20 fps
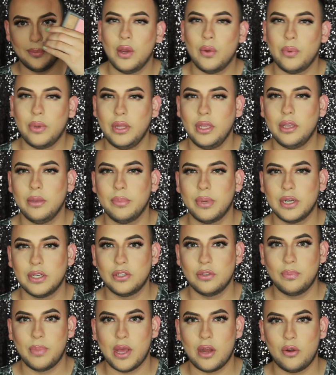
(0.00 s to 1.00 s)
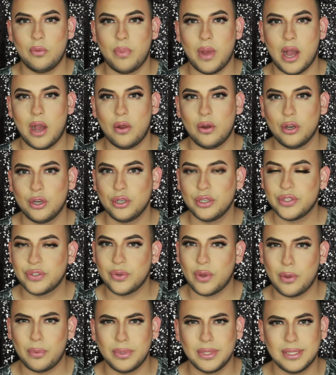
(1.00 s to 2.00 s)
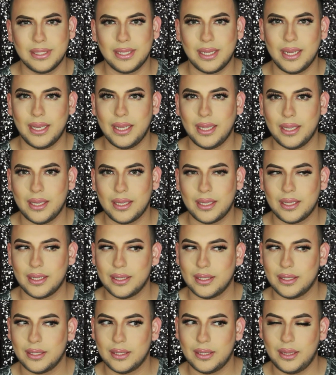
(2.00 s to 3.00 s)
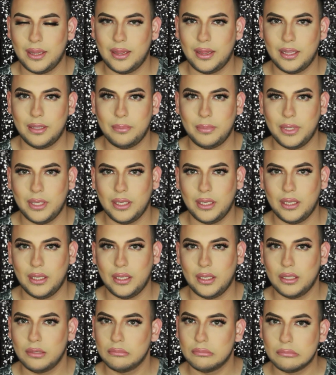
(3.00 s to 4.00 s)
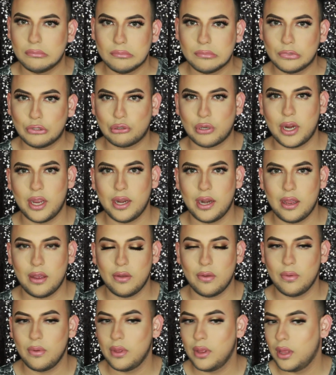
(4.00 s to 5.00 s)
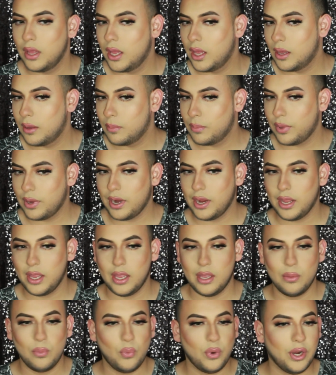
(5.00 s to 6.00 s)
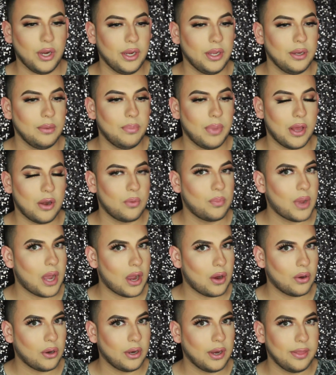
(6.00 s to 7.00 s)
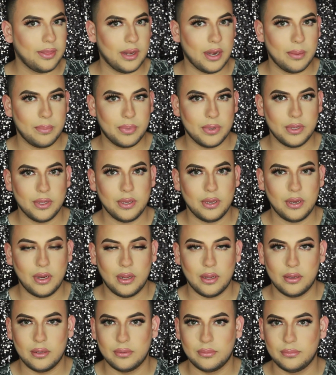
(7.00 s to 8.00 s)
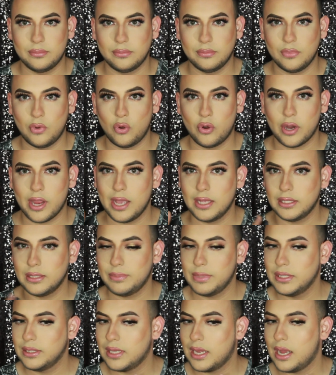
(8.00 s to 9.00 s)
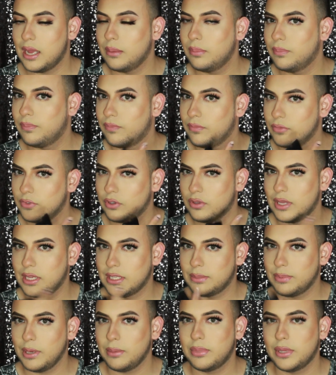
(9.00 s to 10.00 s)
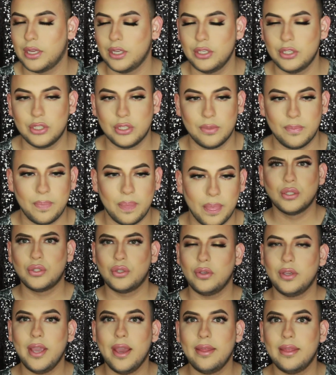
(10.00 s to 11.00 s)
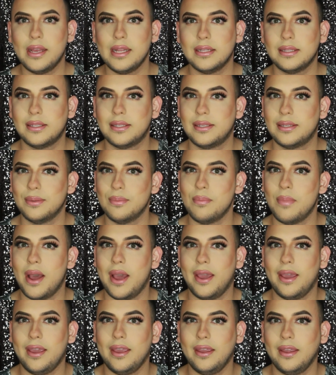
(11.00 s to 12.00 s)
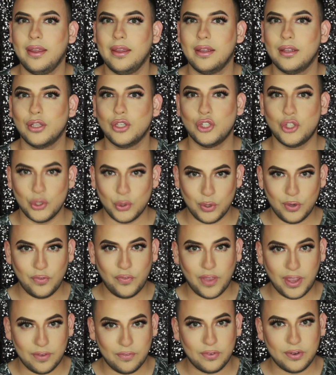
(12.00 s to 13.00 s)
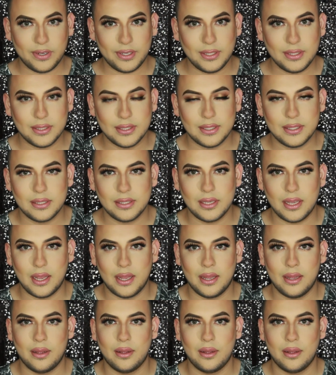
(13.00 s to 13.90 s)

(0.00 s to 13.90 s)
It really compares to Petal Power, so I was like, let me try it out. But I am wearing Petal Power, and then I put Orgasm on top, so that's my blush. So yeah, that's my June favorites.